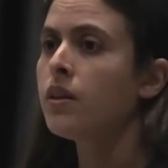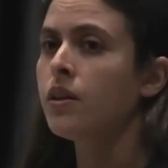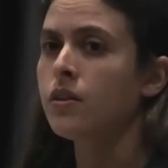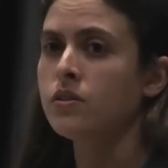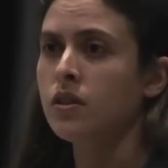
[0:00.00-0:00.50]

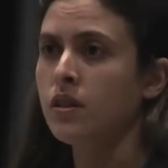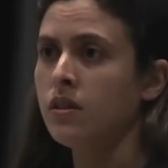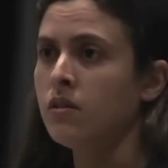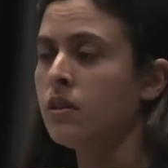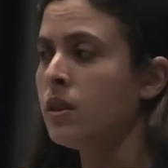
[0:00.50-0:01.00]
There's
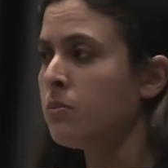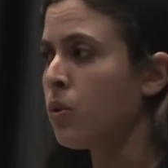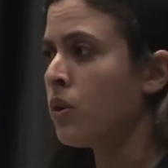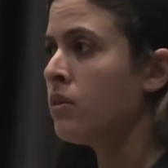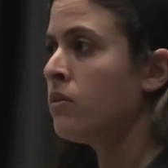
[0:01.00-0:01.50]
a
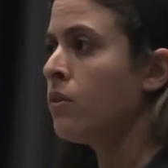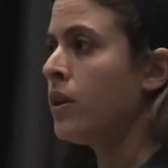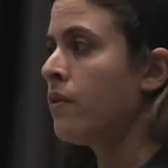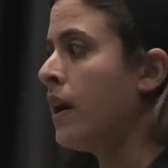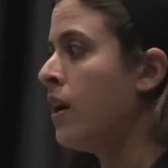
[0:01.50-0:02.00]
clipboard
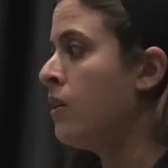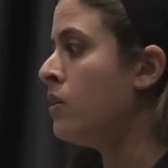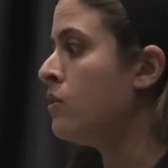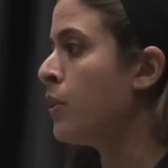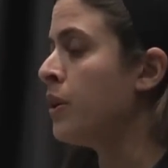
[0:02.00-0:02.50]
going around
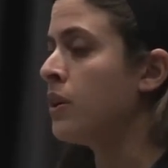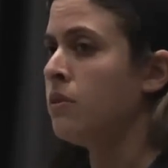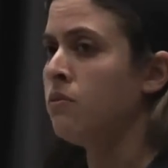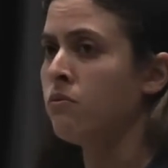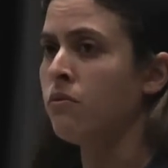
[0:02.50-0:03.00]
where you
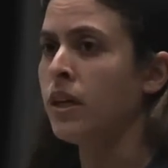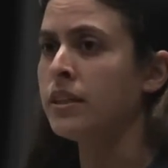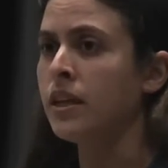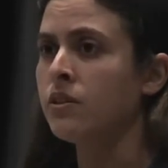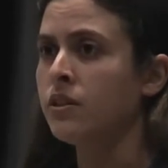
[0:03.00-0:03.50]
can write
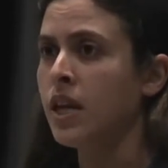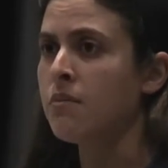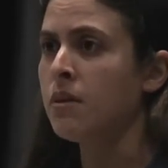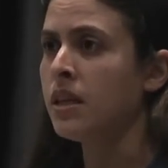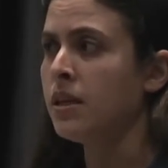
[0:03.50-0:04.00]
down your
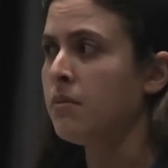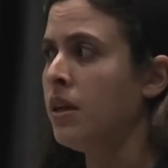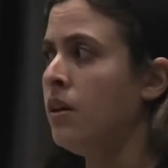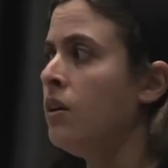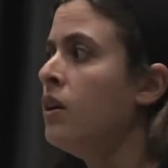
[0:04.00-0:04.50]
name and
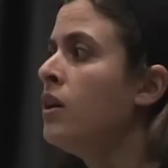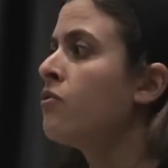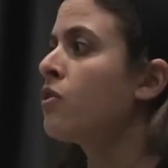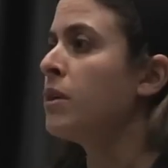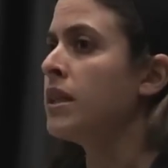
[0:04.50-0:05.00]
email
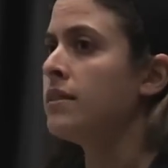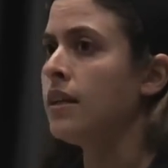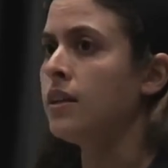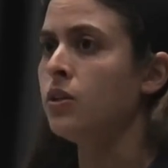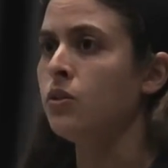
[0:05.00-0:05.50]
for me to
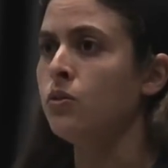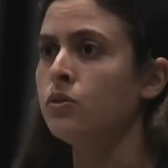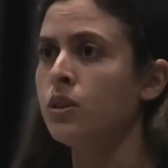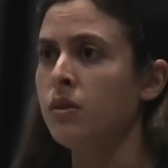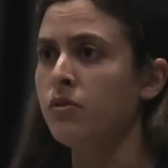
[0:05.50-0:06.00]
send you
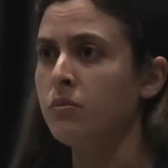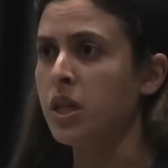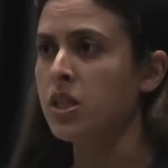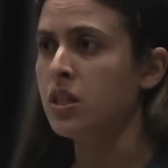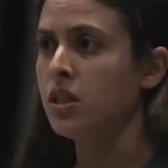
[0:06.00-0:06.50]
some
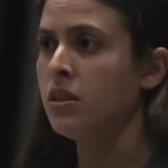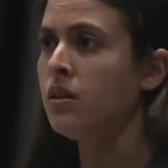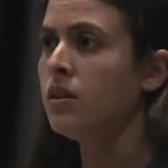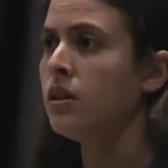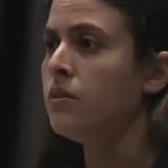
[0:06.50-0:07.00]
information.
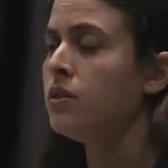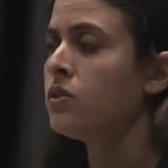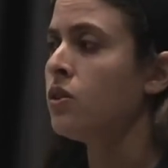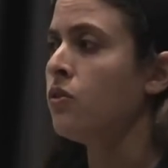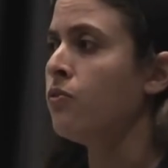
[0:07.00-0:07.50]

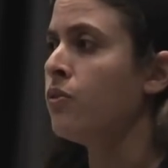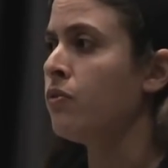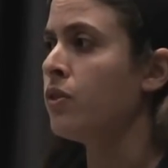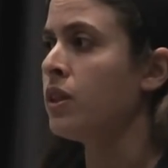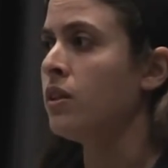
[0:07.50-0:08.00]
So
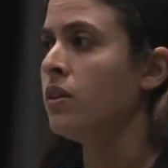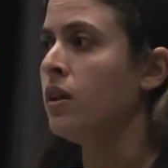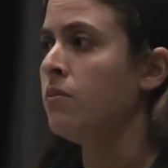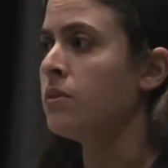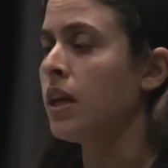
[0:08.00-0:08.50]
feel free
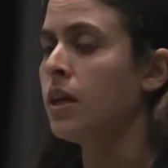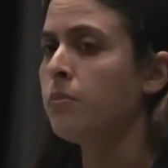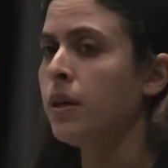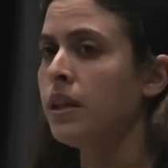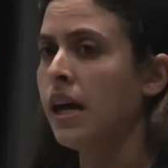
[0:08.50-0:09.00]
to sign
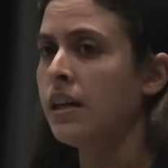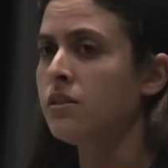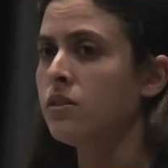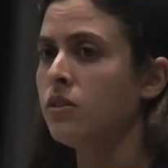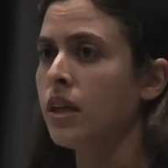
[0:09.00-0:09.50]
up on
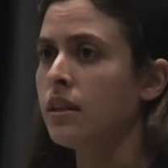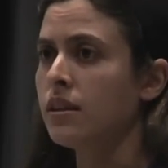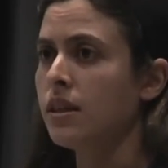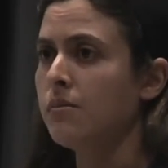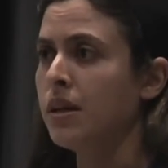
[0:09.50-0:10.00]
that so you
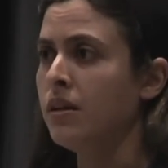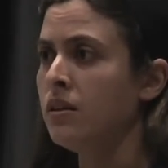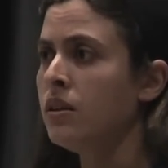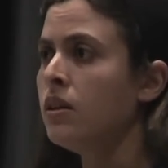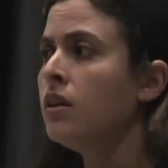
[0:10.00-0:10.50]
get the
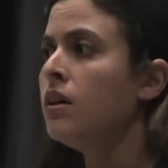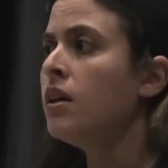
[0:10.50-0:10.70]
email.